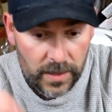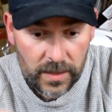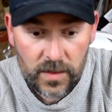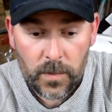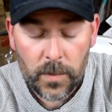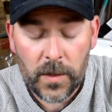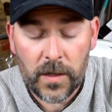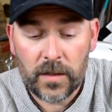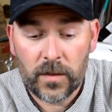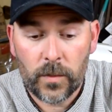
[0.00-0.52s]

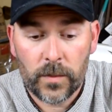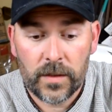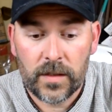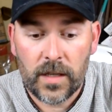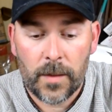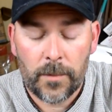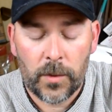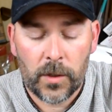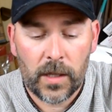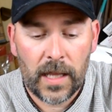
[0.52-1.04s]
experience with the
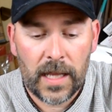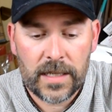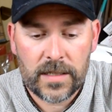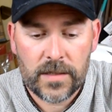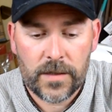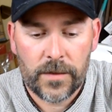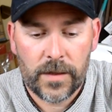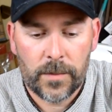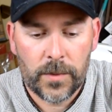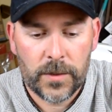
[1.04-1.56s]
tempered glass
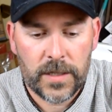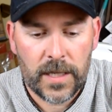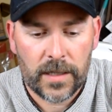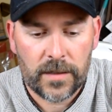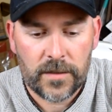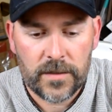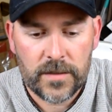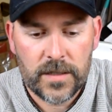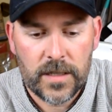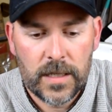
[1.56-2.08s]
screen
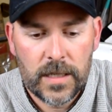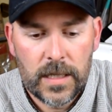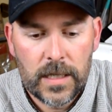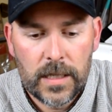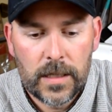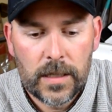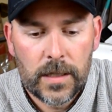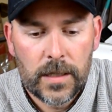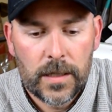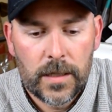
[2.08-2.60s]
protectors.
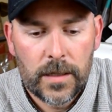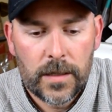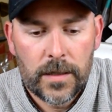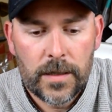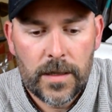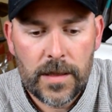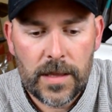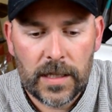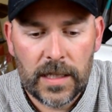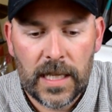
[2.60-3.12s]

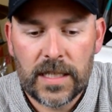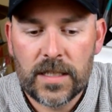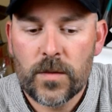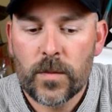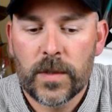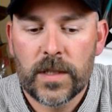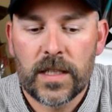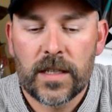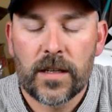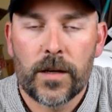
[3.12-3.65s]
The lens
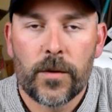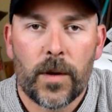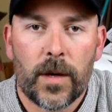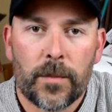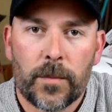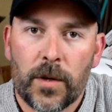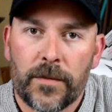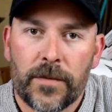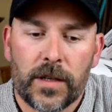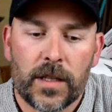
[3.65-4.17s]
one didn't go
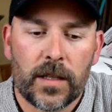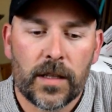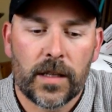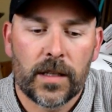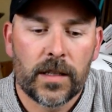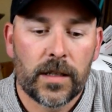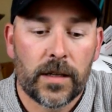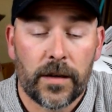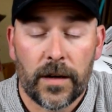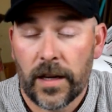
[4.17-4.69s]
on perfectly
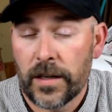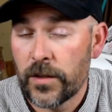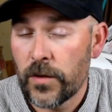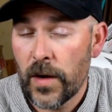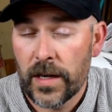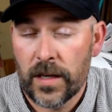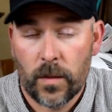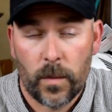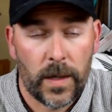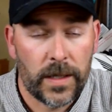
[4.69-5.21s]
clear, and I
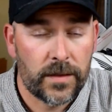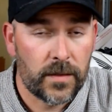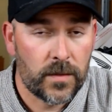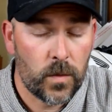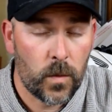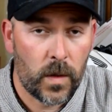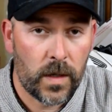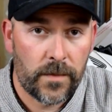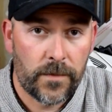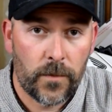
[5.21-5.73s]
tried to wait the
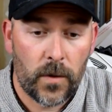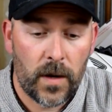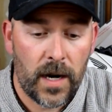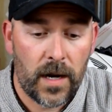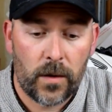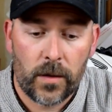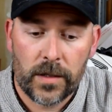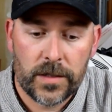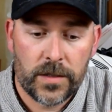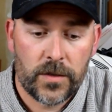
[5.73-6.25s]
24
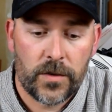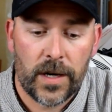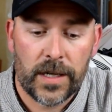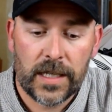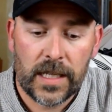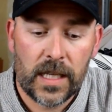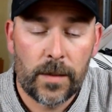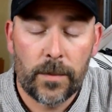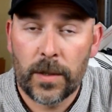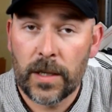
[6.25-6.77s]
hours, tried to
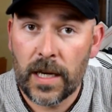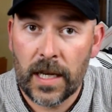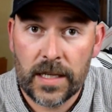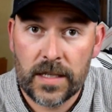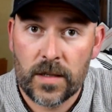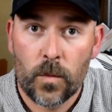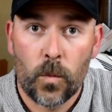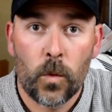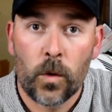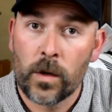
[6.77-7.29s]
keep it
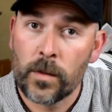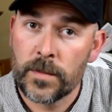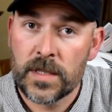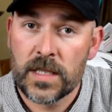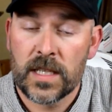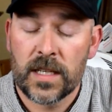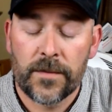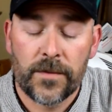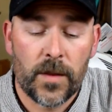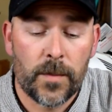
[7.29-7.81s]
nice and warm,
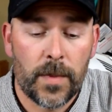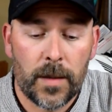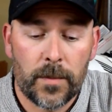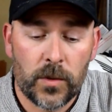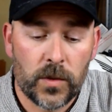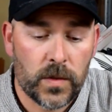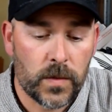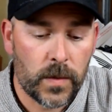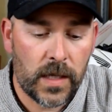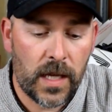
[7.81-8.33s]
see if the
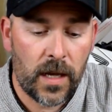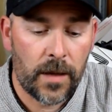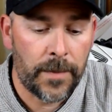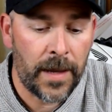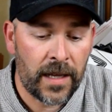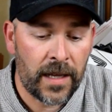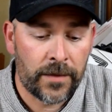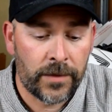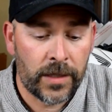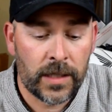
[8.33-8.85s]
bubbles would come
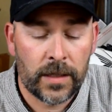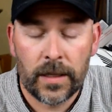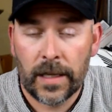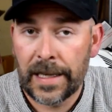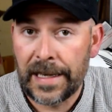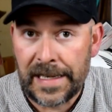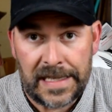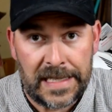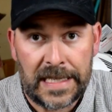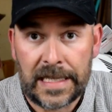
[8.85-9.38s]
of it,
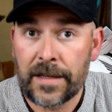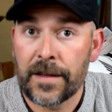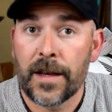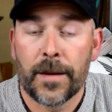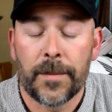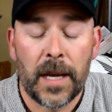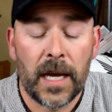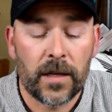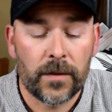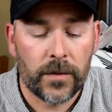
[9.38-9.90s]
and it didn't
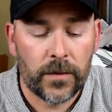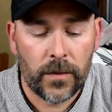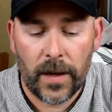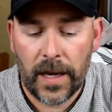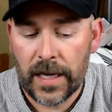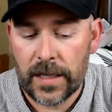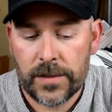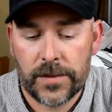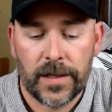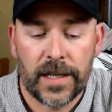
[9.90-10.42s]
come out. So I
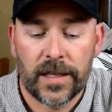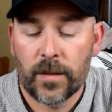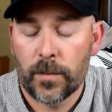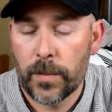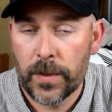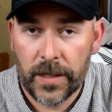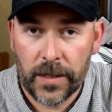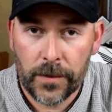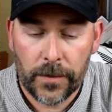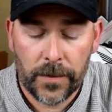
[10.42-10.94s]
actually had to
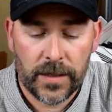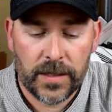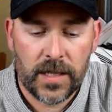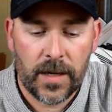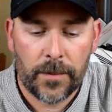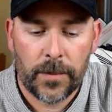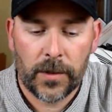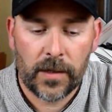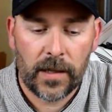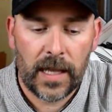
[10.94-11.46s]
peel the
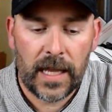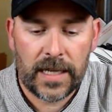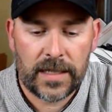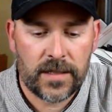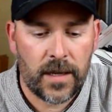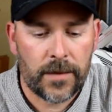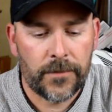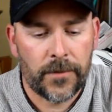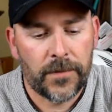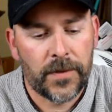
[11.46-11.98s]
tempered glass
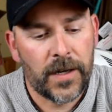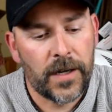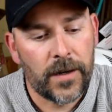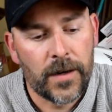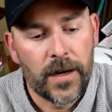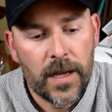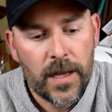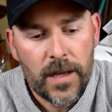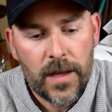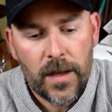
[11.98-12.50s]
off of
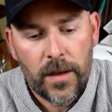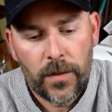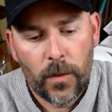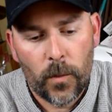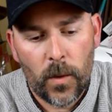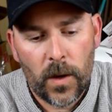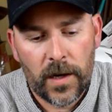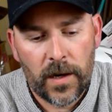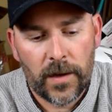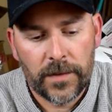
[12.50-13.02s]
here. The
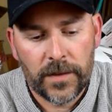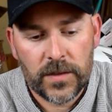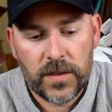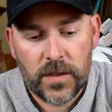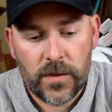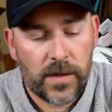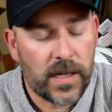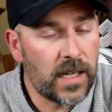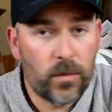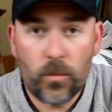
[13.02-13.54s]
one on the
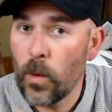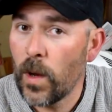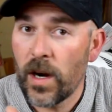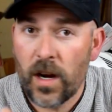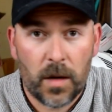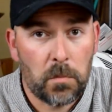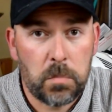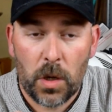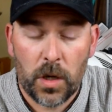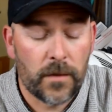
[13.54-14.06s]
screen went
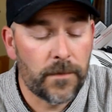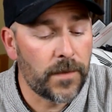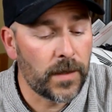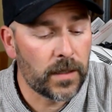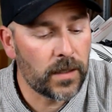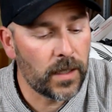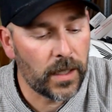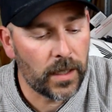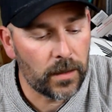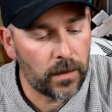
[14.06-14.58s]
on
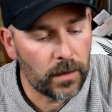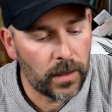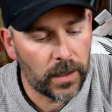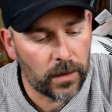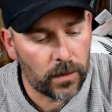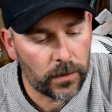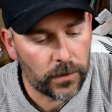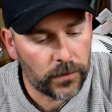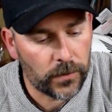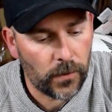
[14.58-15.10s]
perfect, and it
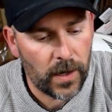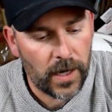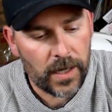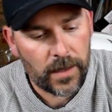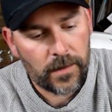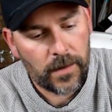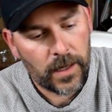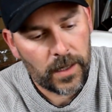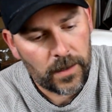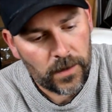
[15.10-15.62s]
looks
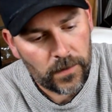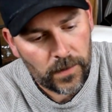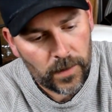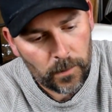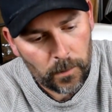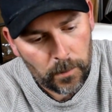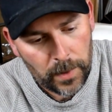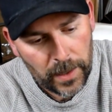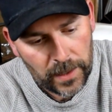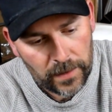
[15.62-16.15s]
great, and you
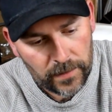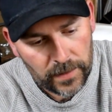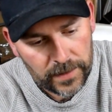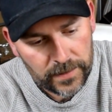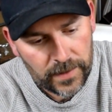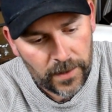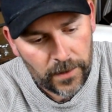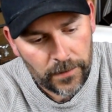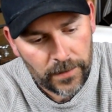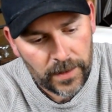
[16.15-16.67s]
can barely
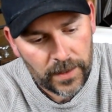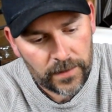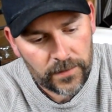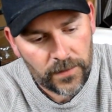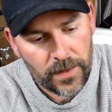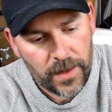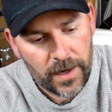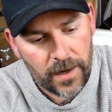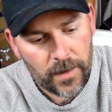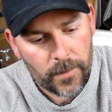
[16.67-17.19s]
tell that it's
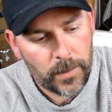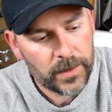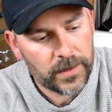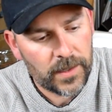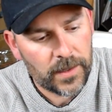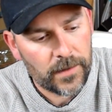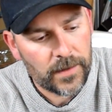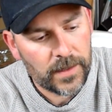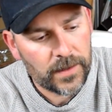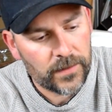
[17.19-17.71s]
there, but
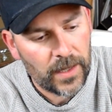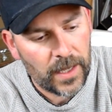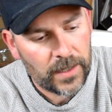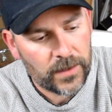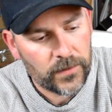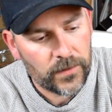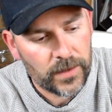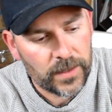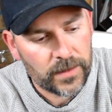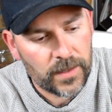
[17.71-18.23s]
there is
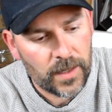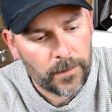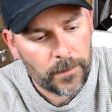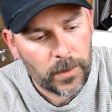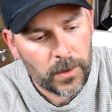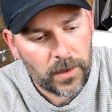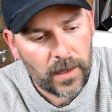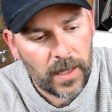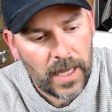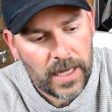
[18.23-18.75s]
actually a
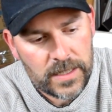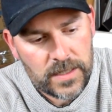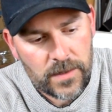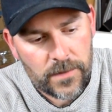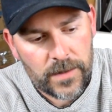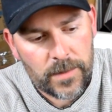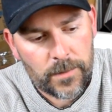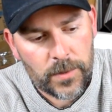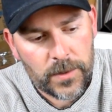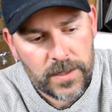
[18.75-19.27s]
tempered glass
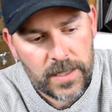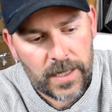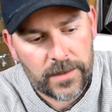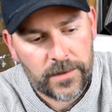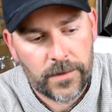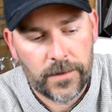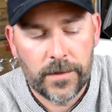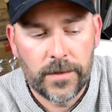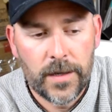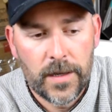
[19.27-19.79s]
screen
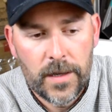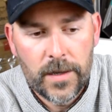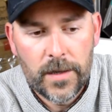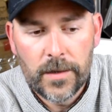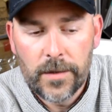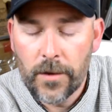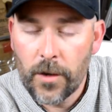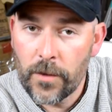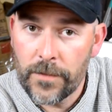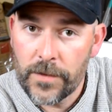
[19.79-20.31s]
protector
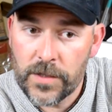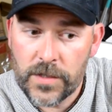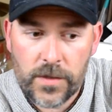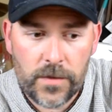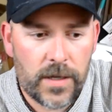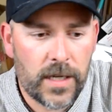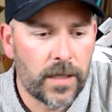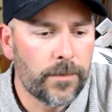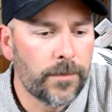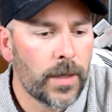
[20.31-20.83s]
over the
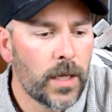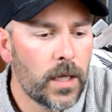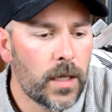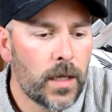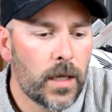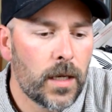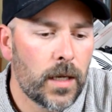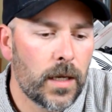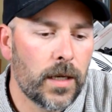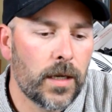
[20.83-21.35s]
screen,
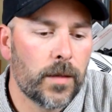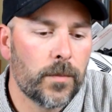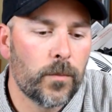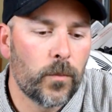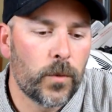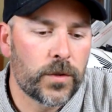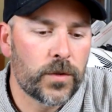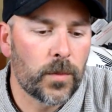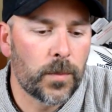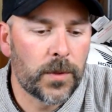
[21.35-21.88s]

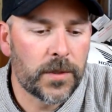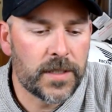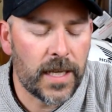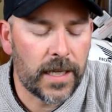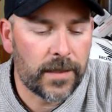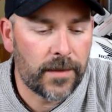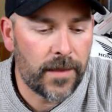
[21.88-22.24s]
which will protect